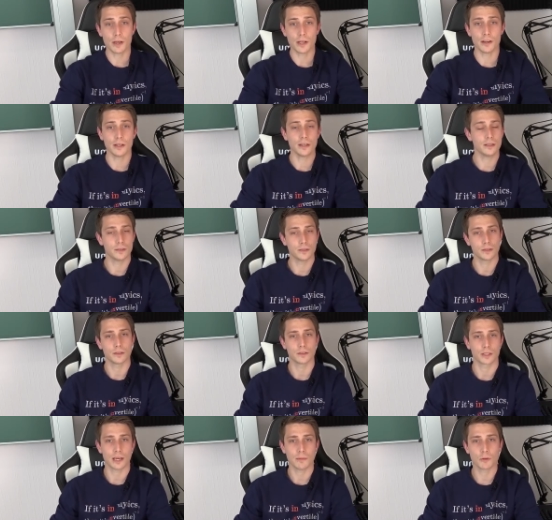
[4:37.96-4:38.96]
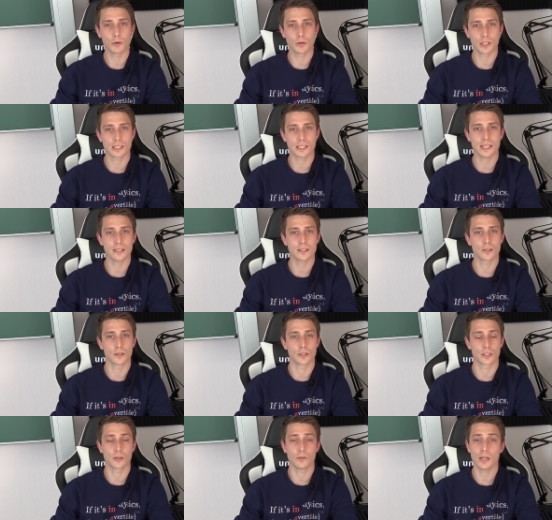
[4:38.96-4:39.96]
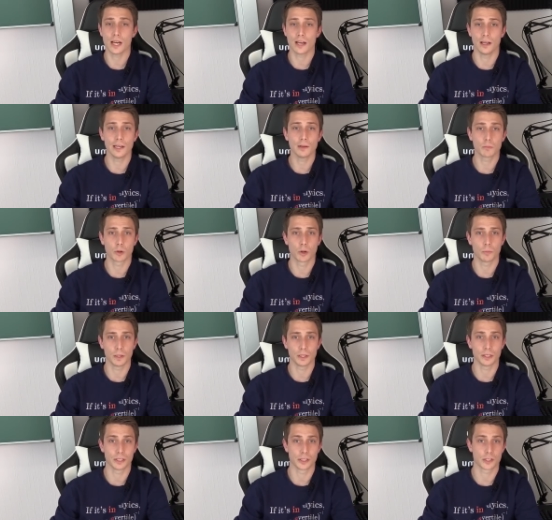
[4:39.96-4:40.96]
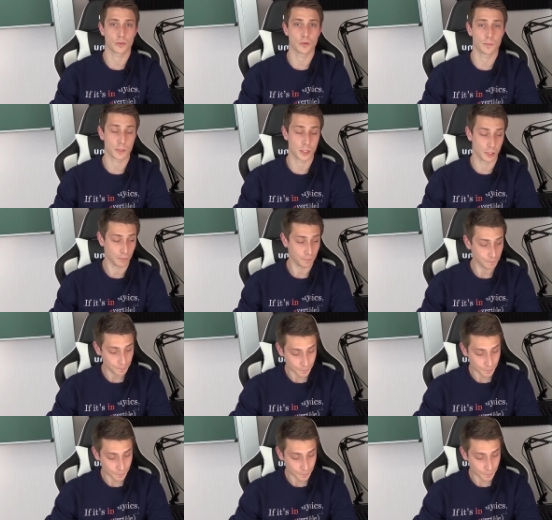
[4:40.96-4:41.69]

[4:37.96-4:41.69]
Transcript: my camcorder stands on. So yeah, link probably in the description.